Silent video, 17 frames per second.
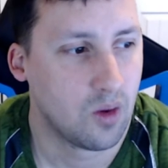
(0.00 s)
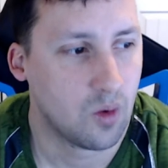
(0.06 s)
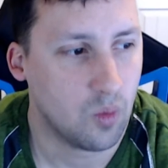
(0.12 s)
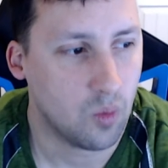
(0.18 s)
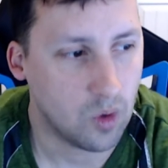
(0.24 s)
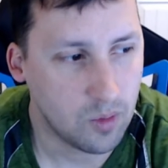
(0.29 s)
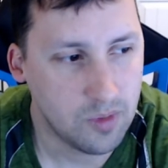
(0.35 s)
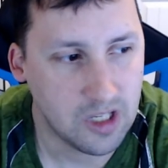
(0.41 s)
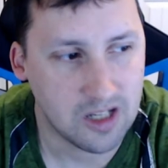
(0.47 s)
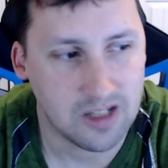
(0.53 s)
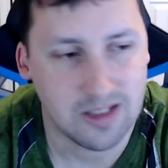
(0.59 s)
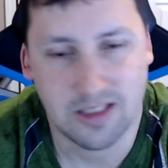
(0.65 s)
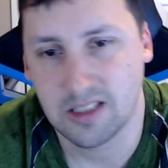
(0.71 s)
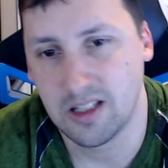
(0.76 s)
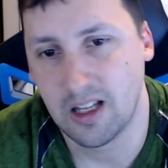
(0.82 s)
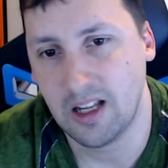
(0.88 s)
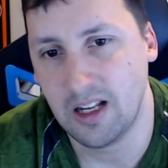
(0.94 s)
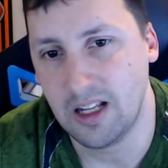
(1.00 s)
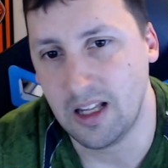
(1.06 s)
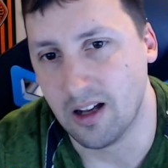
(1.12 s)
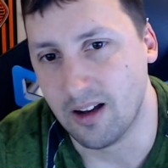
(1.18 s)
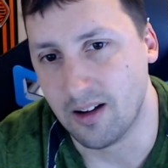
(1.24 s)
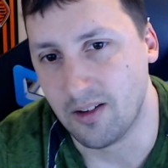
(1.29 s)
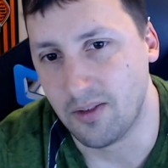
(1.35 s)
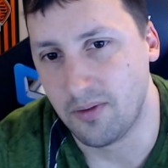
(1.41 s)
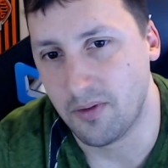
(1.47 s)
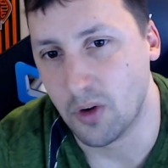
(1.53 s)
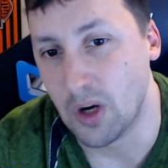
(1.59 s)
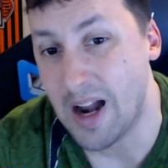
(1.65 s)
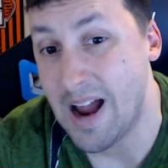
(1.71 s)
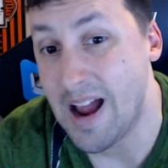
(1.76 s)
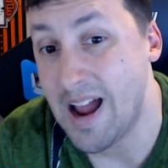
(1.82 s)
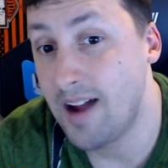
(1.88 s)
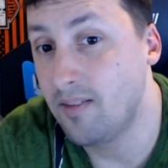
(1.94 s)
will be on Stadia for
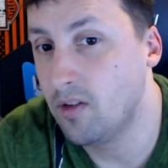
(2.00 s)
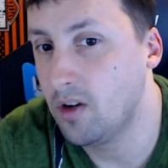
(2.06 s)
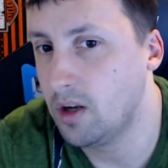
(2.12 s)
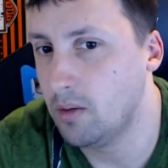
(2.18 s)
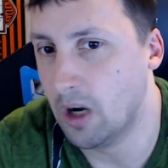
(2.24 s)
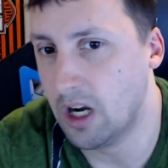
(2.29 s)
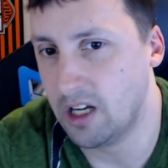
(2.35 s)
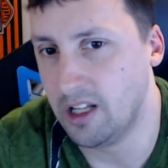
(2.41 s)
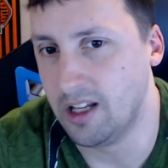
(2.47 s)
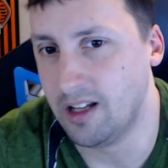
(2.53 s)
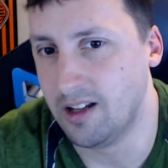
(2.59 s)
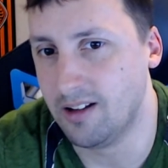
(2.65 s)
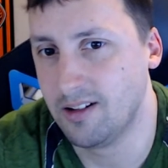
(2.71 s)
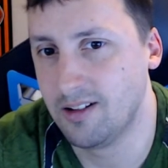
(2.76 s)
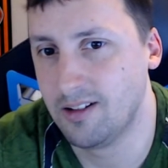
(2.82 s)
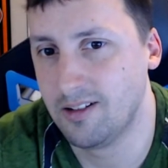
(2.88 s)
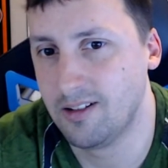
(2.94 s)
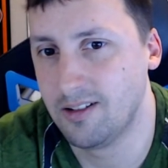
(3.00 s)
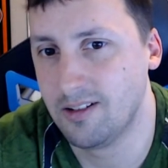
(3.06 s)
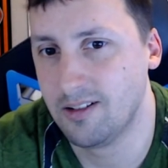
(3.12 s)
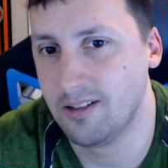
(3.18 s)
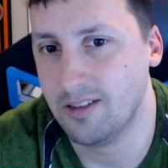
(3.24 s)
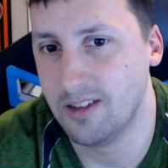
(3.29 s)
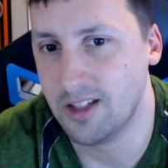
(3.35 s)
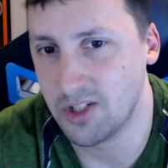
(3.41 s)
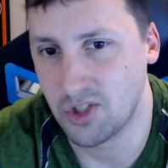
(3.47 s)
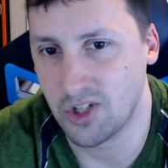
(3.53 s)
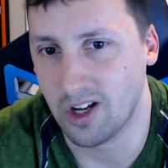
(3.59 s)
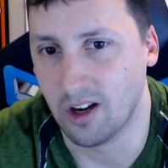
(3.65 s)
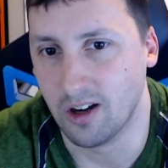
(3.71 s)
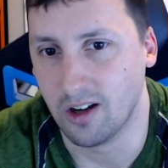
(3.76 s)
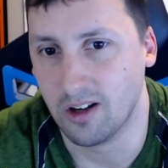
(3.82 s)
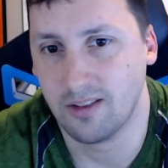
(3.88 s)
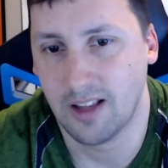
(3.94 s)
everybody this year.
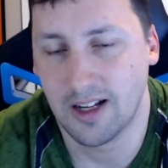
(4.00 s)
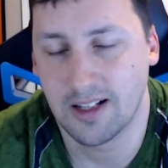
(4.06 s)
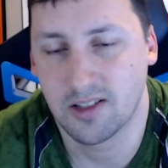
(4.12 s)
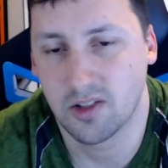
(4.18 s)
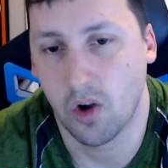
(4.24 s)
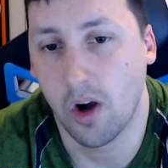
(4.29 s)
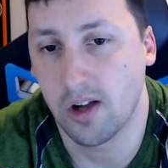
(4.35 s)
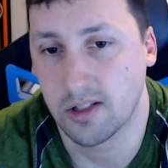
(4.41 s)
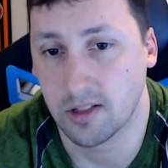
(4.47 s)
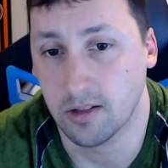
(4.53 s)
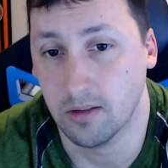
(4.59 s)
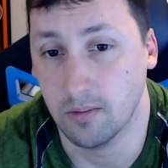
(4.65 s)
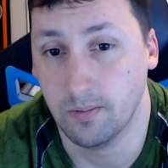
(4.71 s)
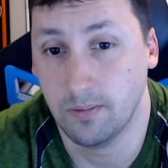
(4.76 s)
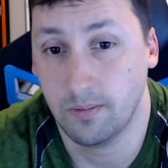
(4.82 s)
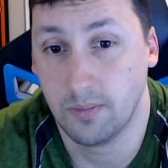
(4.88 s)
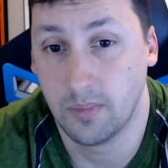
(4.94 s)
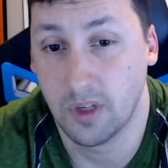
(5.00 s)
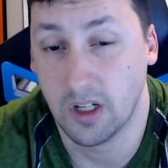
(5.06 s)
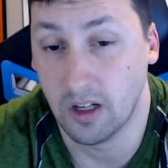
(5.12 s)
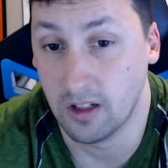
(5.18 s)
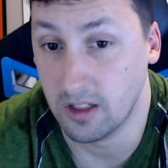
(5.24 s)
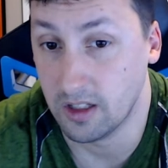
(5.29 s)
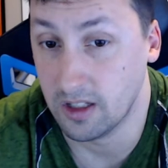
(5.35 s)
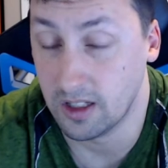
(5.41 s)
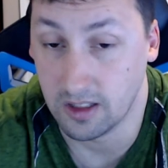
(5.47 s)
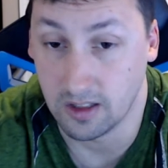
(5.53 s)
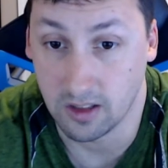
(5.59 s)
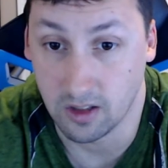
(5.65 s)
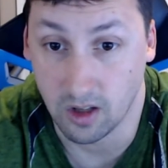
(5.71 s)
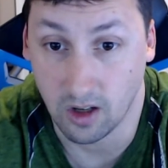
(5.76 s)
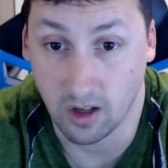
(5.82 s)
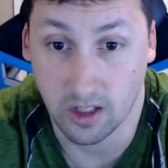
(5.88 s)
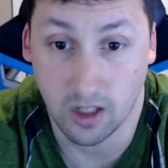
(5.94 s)
That's awesome and, and
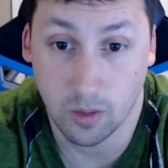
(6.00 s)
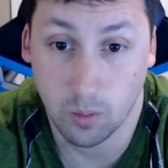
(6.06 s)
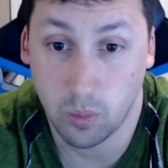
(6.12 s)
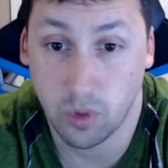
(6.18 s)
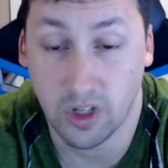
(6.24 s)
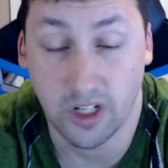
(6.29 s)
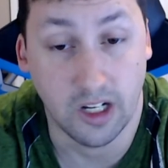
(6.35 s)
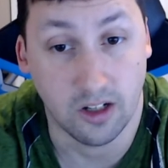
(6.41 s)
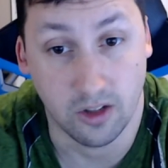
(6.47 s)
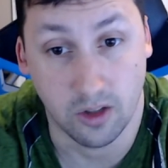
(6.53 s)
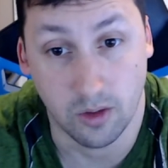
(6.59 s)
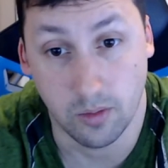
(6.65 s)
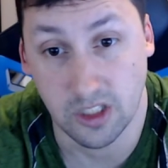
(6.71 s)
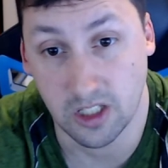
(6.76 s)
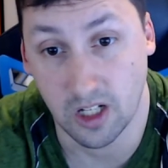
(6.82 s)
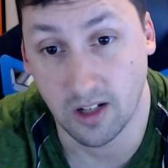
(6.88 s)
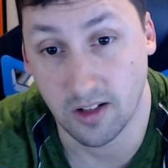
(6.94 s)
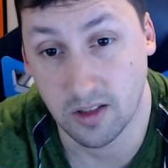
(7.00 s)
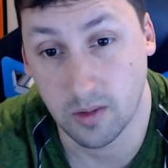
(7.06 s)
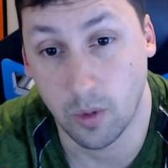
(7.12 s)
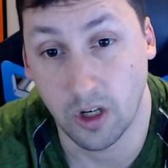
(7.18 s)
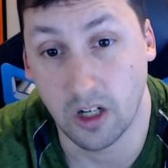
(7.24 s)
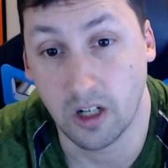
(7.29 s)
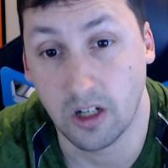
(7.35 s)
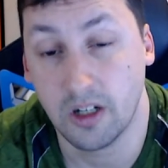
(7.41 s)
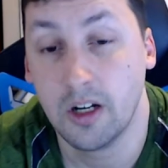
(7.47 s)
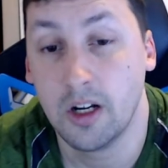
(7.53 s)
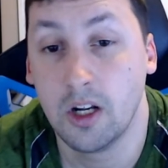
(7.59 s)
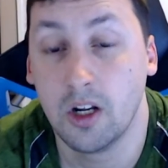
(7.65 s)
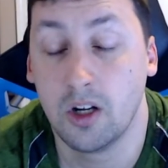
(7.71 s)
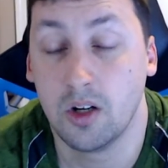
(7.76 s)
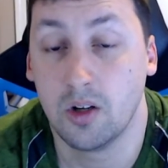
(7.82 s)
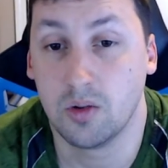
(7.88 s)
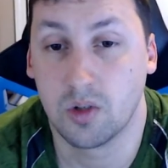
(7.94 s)
a good play on Ubisoft's part,
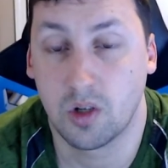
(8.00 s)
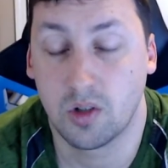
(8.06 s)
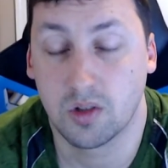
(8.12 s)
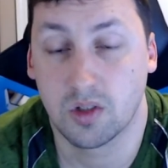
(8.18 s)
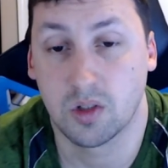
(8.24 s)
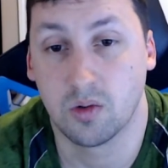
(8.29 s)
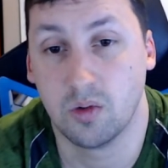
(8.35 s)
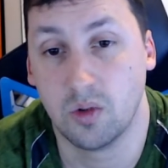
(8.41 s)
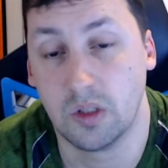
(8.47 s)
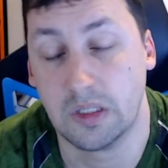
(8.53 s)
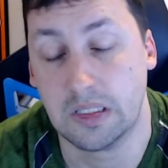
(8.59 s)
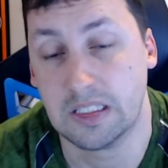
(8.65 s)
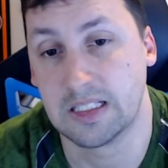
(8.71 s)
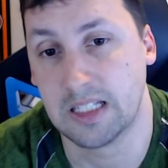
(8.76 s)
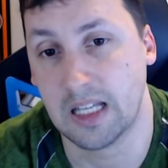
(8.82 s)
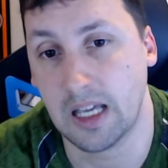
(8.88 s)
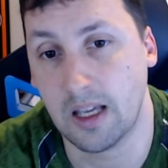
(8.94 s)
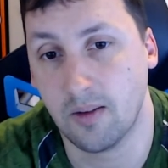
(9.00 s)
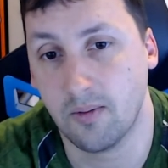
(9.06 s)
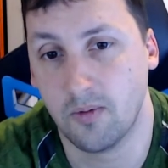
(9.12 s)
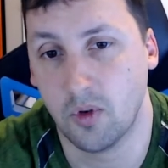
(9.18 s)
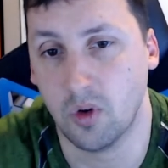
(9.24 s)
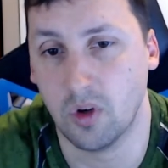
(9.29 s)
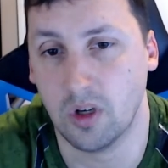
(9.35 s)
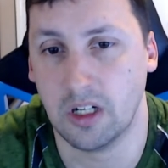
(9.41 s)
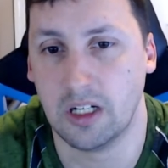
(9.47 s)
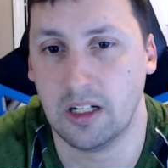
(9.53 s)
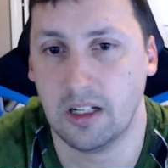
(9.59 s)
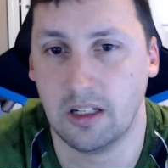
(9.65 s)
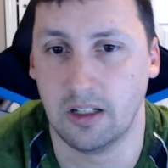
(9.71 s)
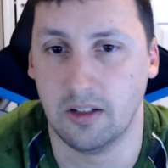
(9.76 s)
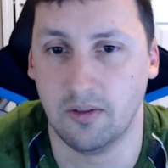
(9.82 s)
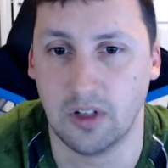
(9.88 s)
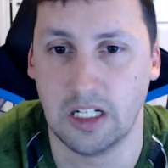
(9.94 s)
who's also doing the same for
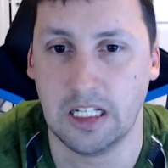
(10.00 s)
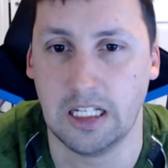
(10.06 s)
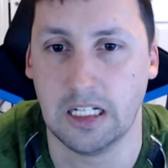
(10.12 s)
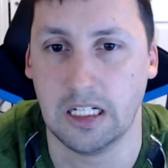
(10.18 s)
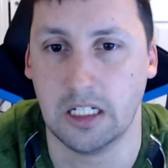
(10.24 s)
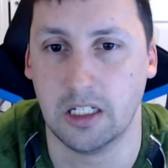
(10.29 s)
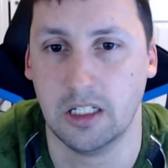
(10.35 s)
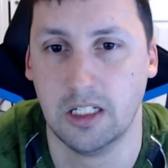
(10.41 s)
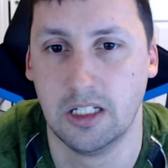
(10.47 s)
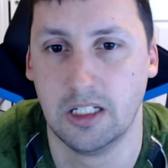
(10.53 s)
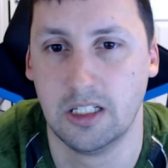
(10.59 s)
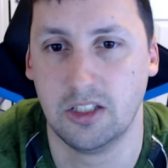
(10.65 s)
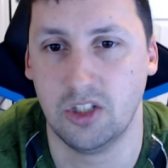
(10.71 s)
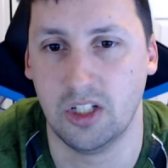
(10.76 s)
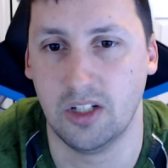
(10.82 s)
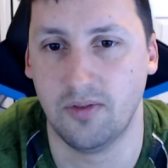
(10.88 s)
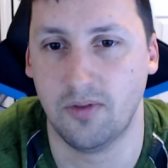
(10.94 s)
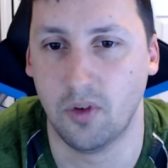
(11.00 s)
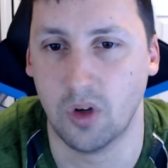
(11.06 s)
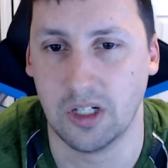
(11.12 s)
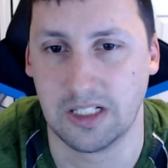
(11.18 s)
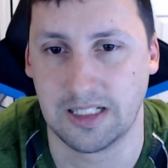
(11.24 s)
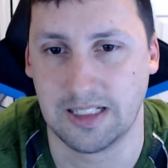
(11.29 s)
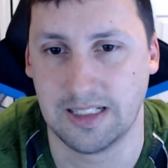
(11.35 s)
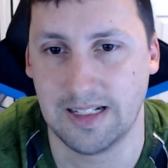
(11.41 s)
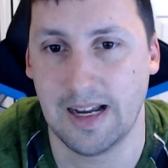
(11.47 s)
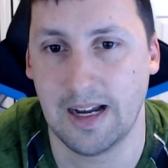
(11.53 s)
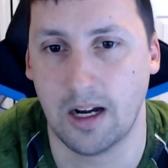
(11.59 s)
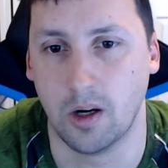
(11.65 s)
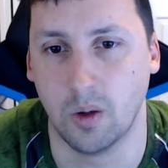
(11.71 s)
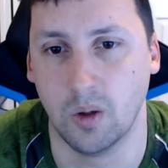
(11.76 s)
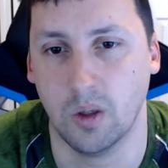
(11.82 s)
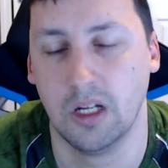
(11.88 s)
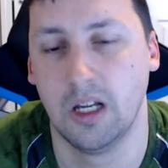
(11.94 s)
NVIDIA GeForce Now.
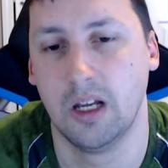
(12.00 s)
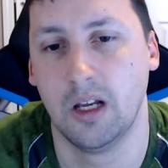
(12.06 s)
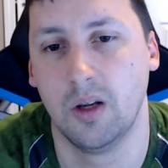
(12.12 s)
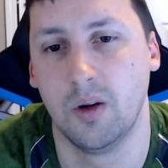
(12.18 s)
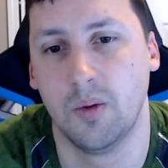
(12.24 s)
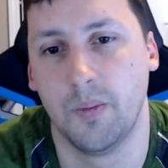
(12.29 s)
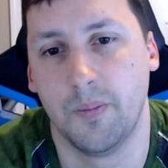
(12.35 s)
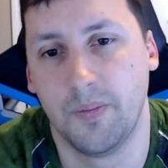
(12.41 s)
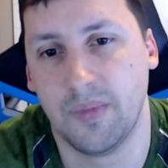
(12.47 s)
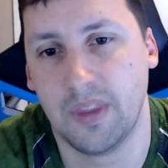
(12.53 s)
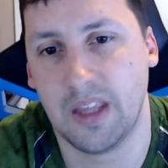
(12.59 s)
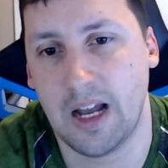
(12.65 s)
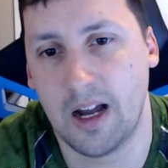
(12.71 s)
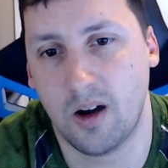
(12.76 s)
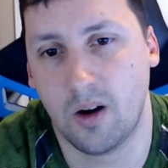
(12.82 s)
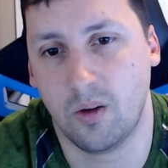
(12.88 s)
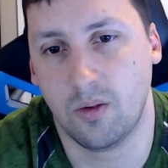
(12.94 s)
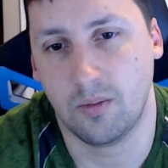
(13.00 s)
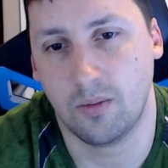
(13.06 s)
Now,